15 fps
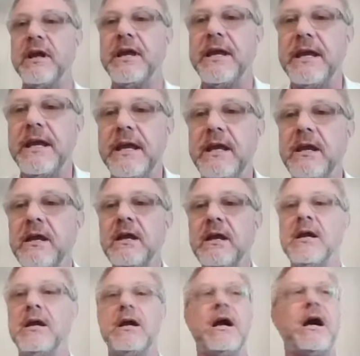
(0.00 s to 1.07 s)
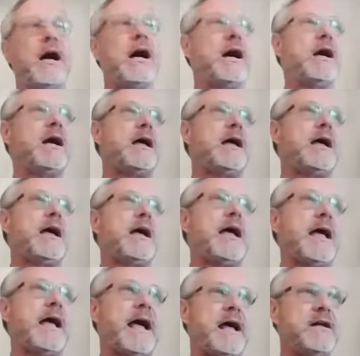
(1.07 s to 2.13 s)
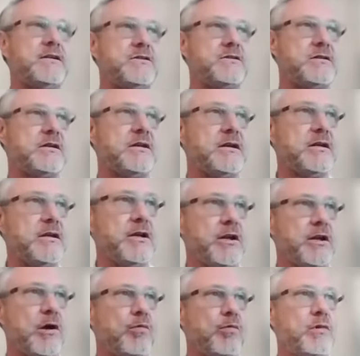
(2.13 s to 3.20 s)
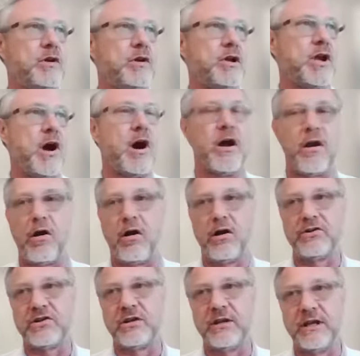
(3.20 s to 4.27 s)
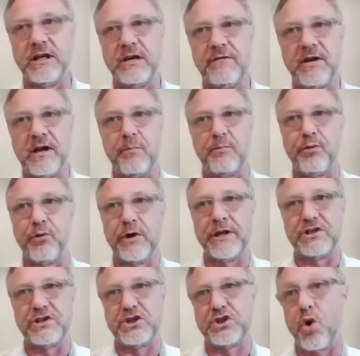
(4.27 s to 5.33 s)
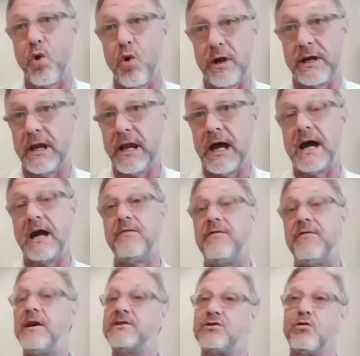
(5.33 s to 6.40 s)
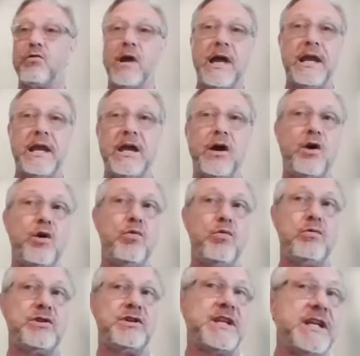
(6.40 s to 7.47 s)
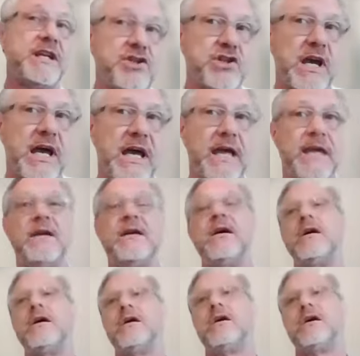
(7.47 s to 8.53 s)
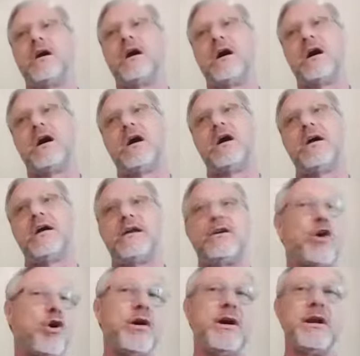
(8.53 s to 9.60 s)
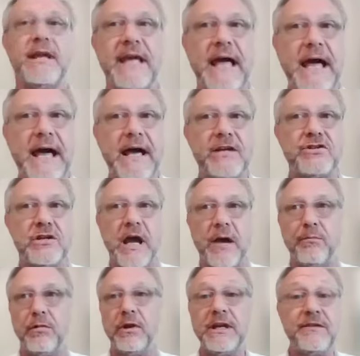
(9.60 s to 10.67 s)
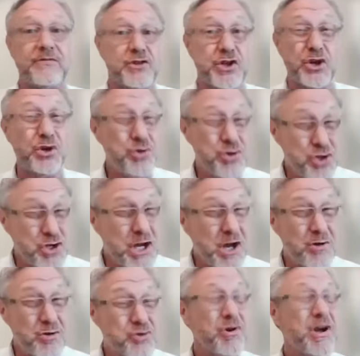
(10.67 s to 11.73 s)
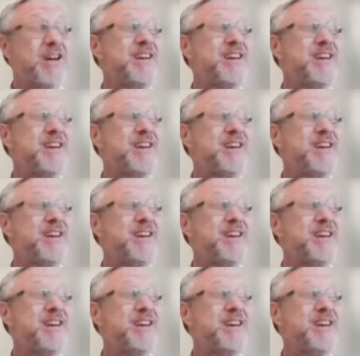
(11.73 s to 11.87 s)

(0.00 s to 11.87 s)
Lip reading: He has, gone on to live a pretty storied life as a radio DJ. He currently has, I believe, 2 shows